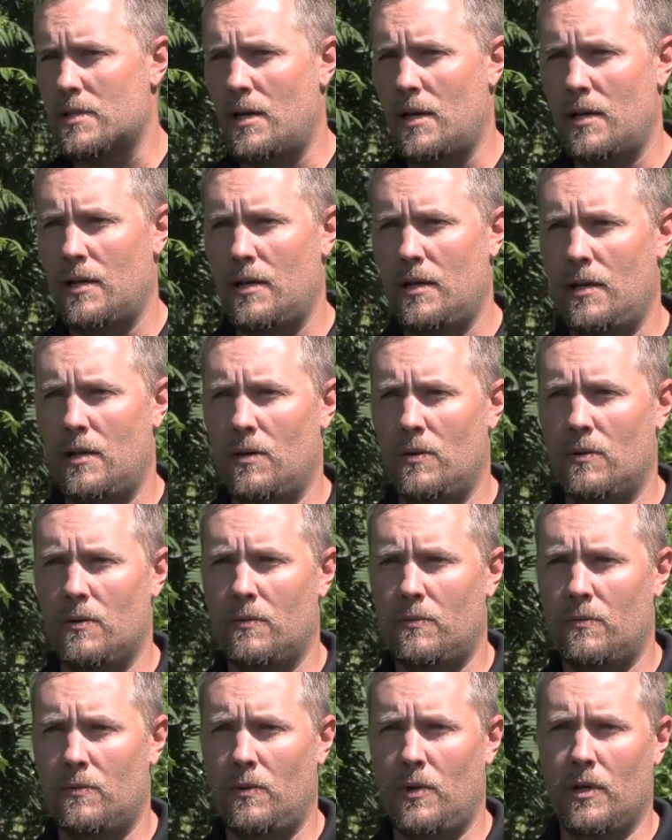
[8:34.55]
You know,
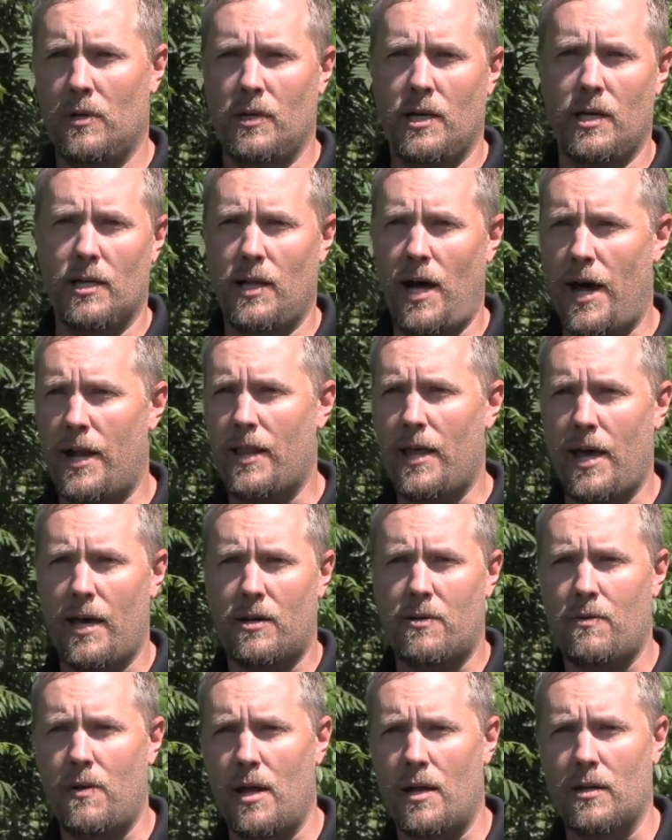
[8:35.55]
really a lot of
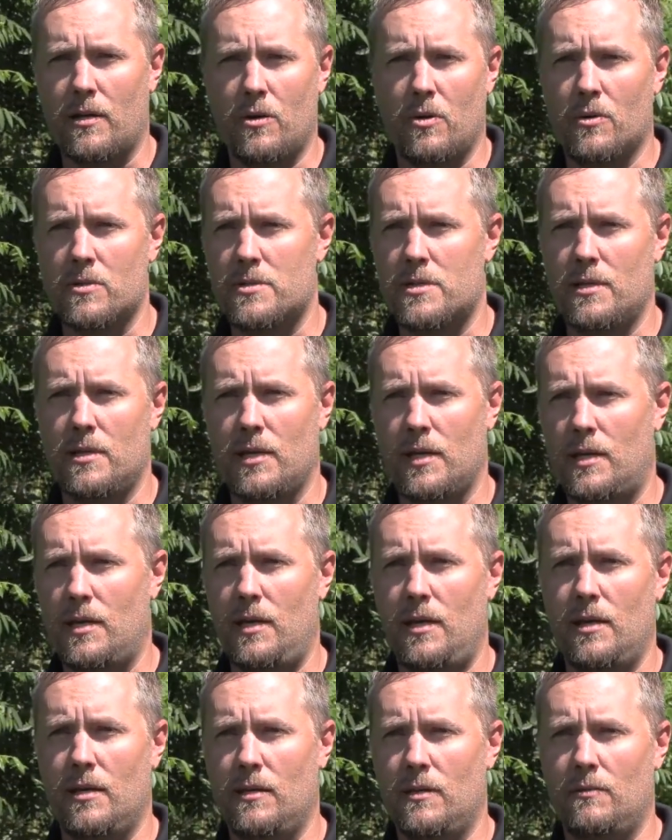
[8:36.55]
that credit goes to
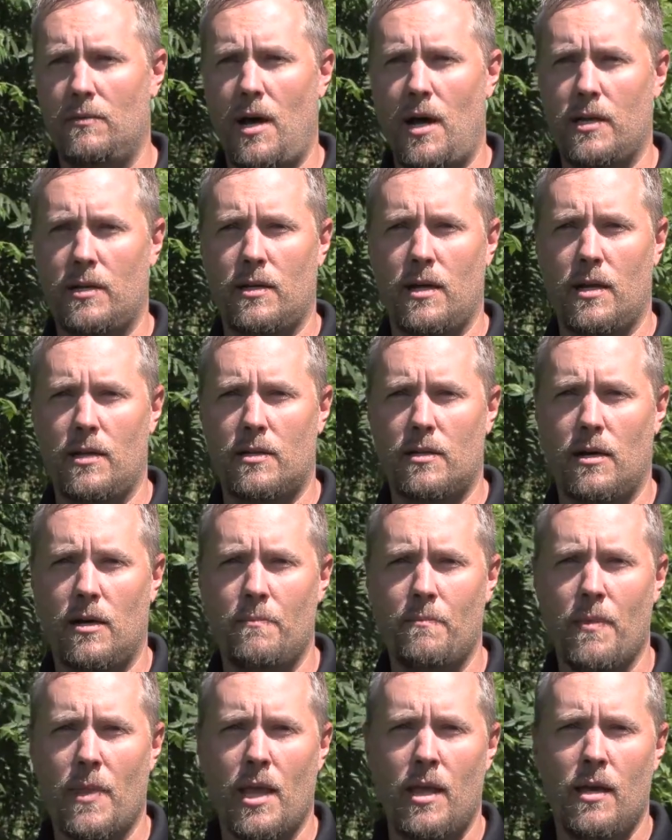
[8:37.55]
Nikki and the Rod and Gun Club.